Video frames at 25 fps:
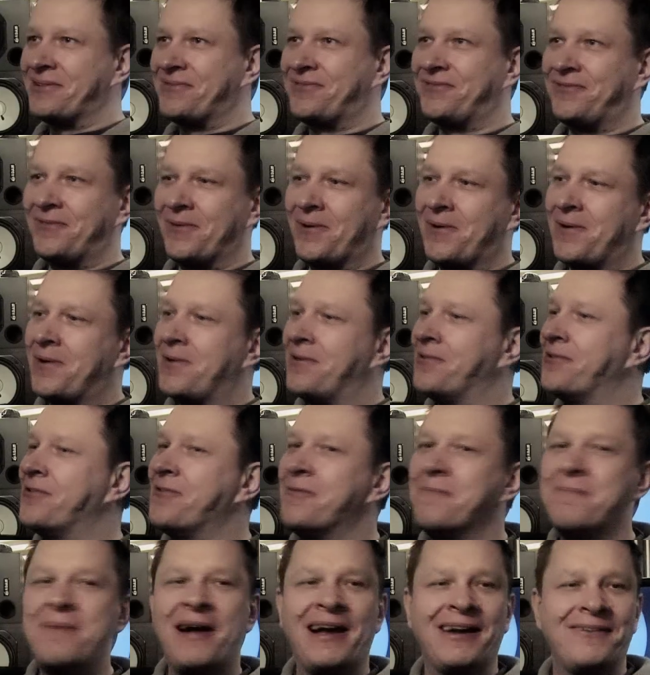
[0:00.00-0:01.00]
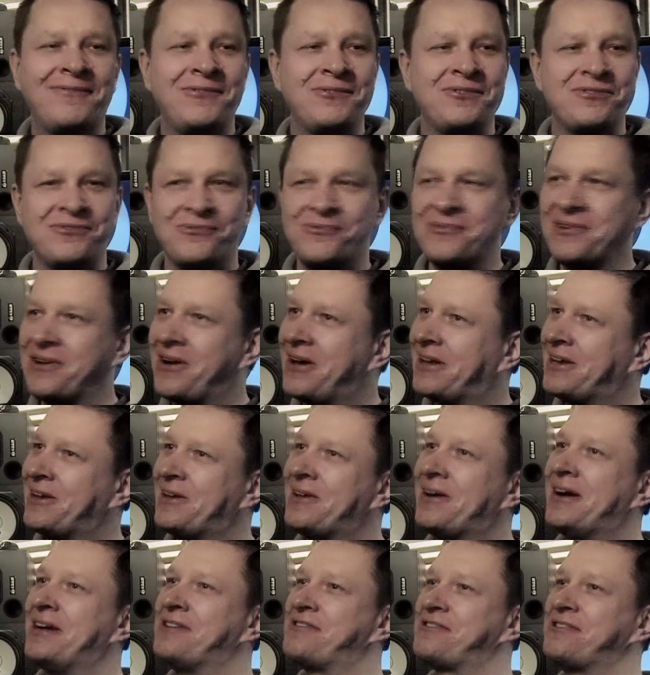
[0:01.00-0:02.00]
floor, all back routes, all kind of
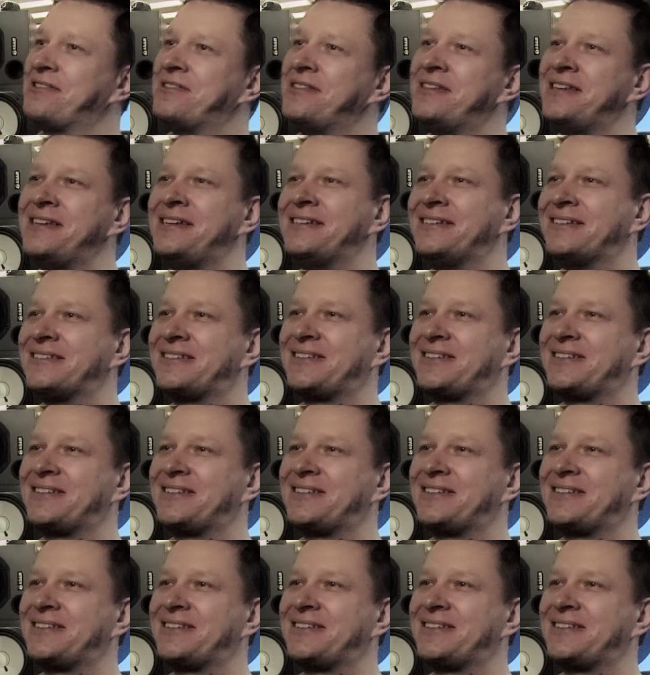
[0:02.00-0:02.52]
nice and neat and